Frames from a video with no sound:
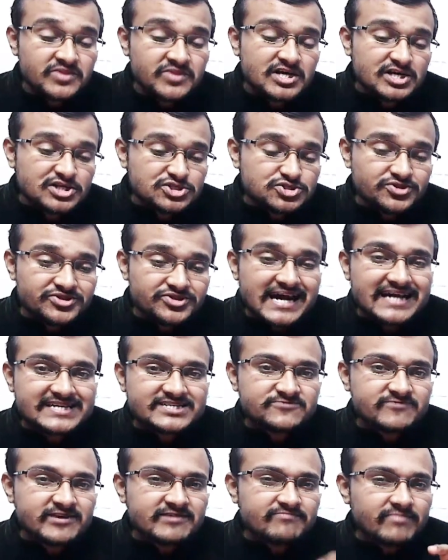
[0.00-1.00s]
So
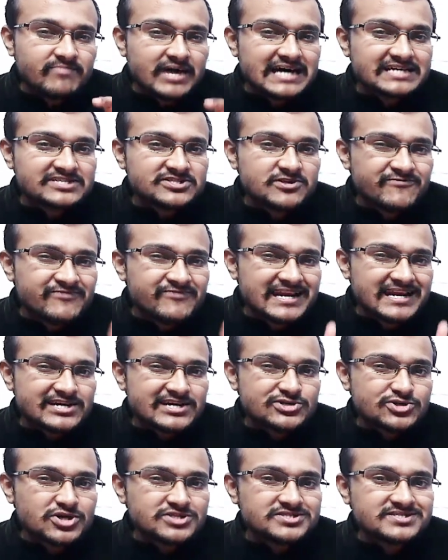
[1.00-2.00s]
that's why mass of
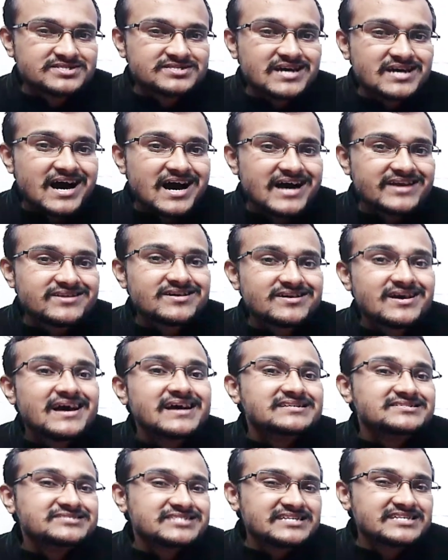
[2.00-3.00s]
electrons are
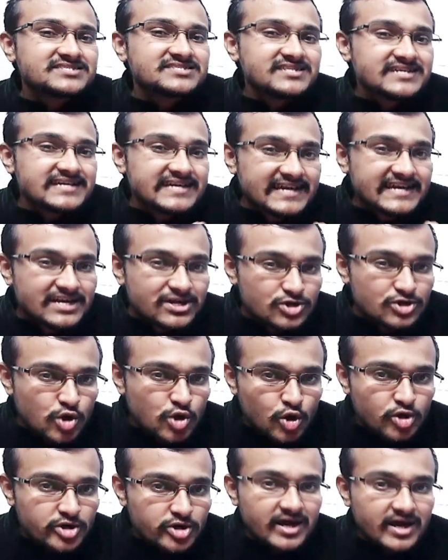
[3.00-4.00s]
just
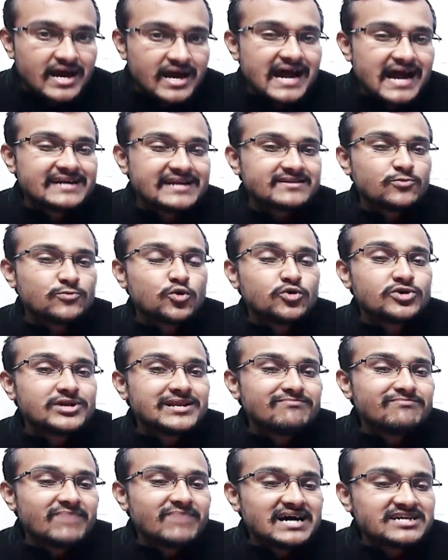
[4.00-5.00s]
ignored and only
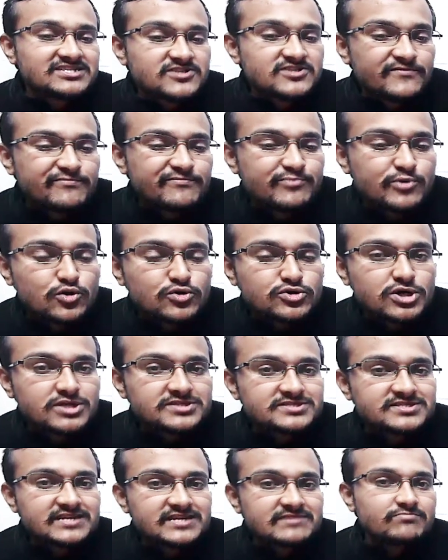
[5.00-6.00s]
mass of
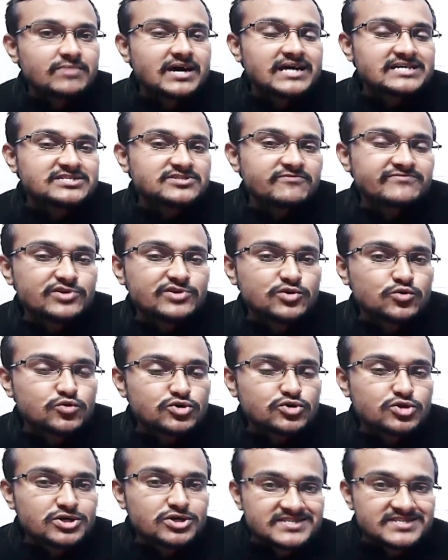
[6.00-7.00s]
protons and mass of
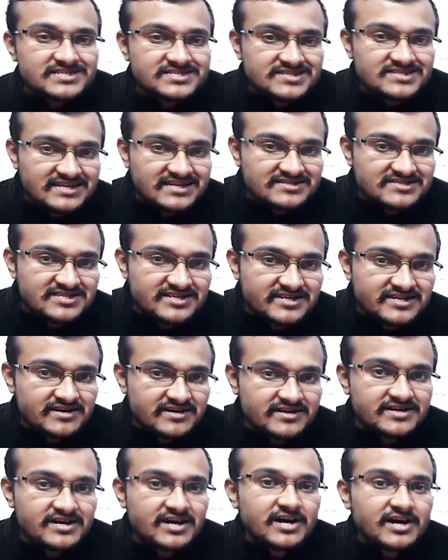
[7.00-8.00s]
neutrons is
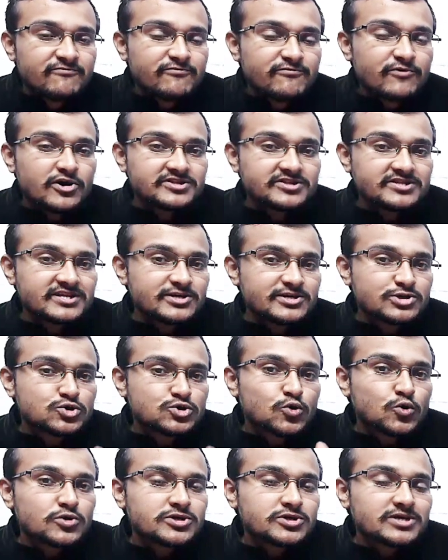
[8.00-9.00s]
considered for the
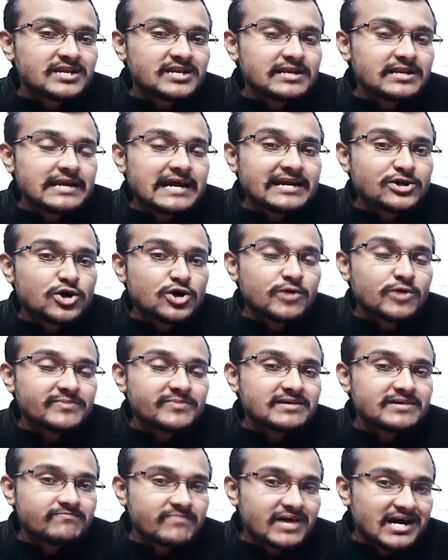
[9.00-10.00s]
total
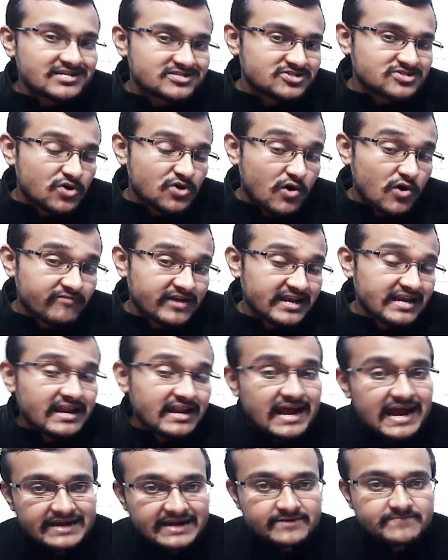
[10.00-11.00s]
atomic mass of an
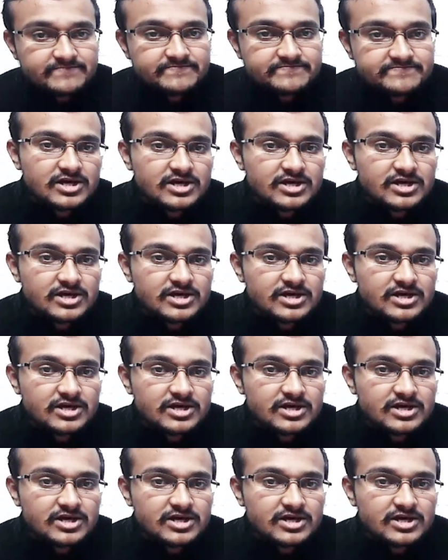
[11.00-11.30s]
atom.